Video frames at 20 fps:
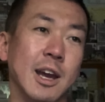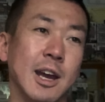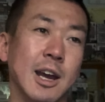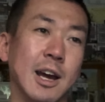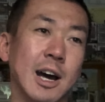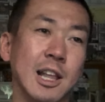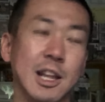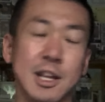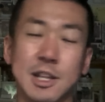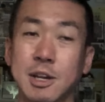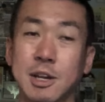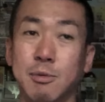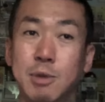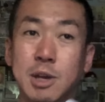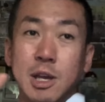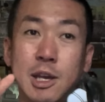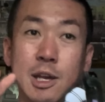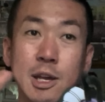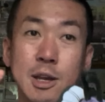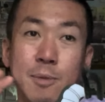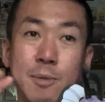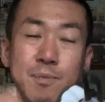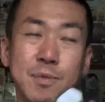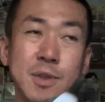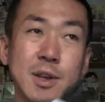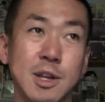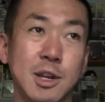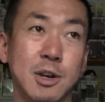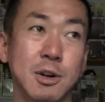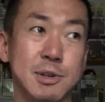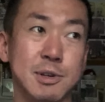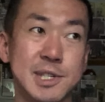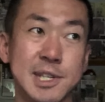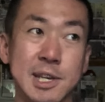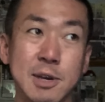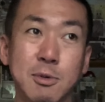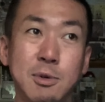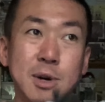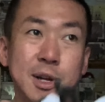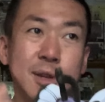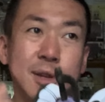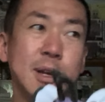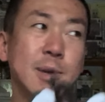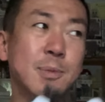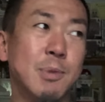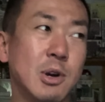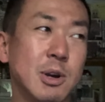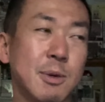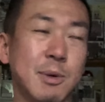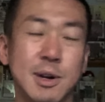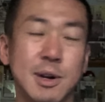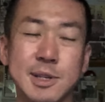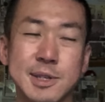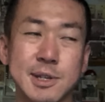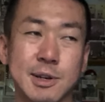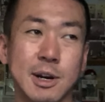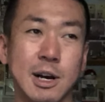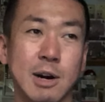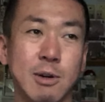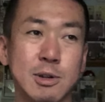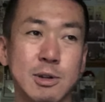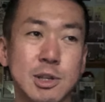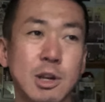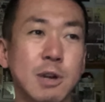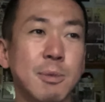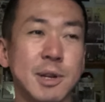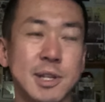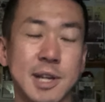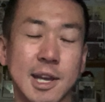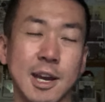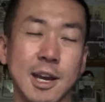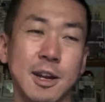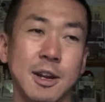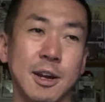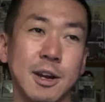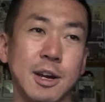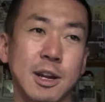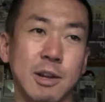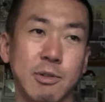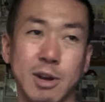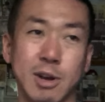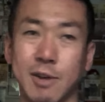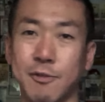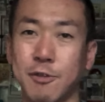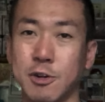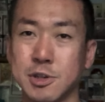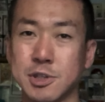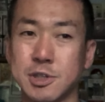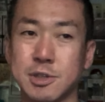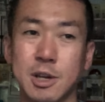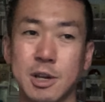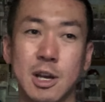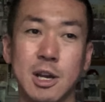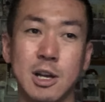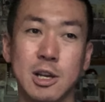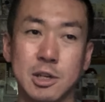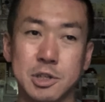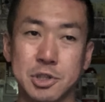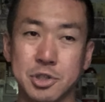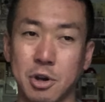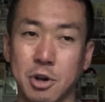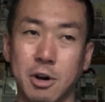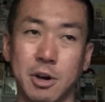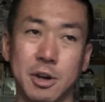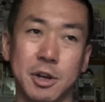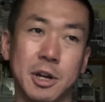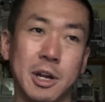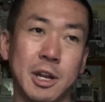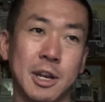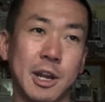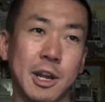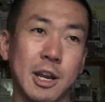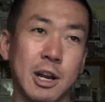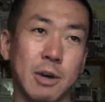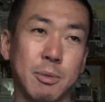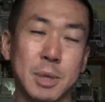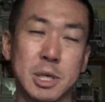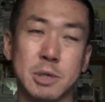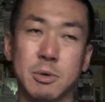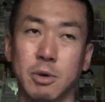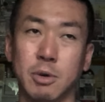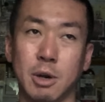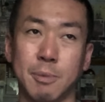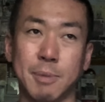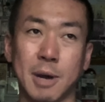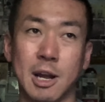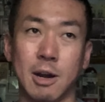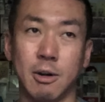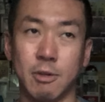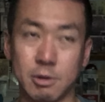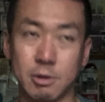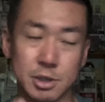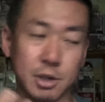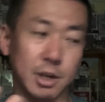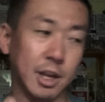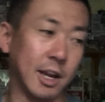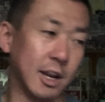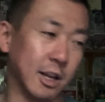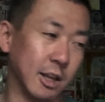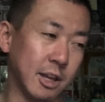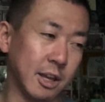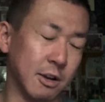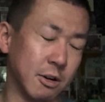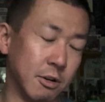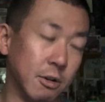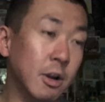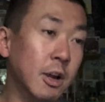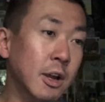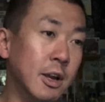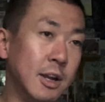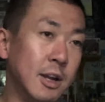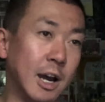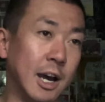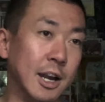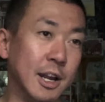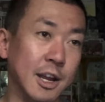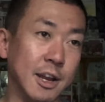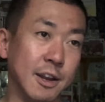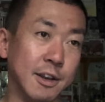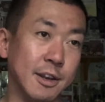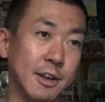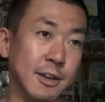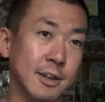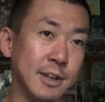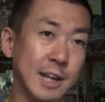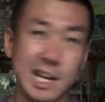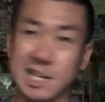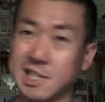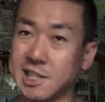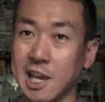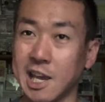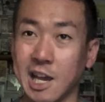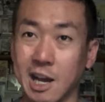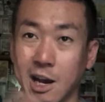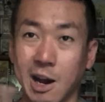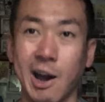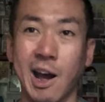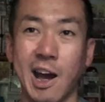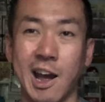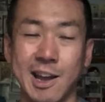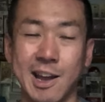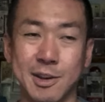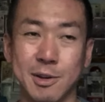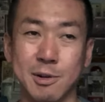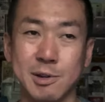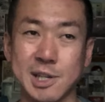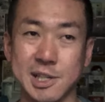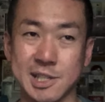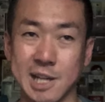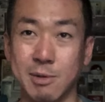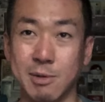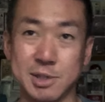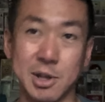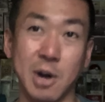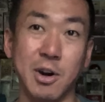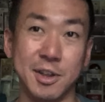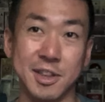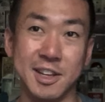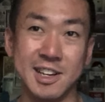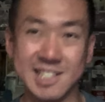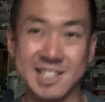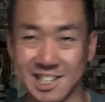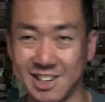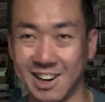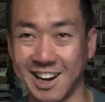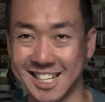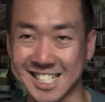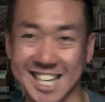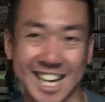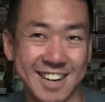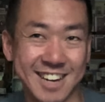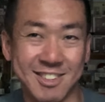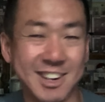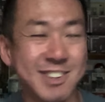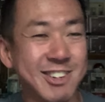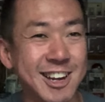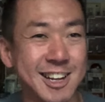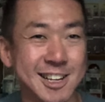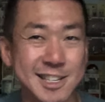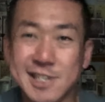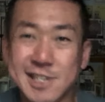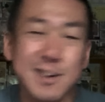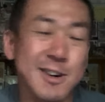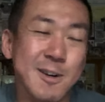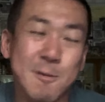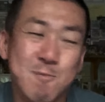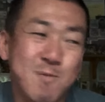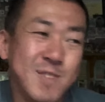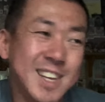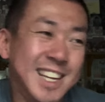I like the wee, you know, Seal one, the Pokemon, so I was good about to get it when I first saw it, and then it makes me want to buy it. I was going to get it later, and then next day I noticed I was gone, so I was kind of regretting. So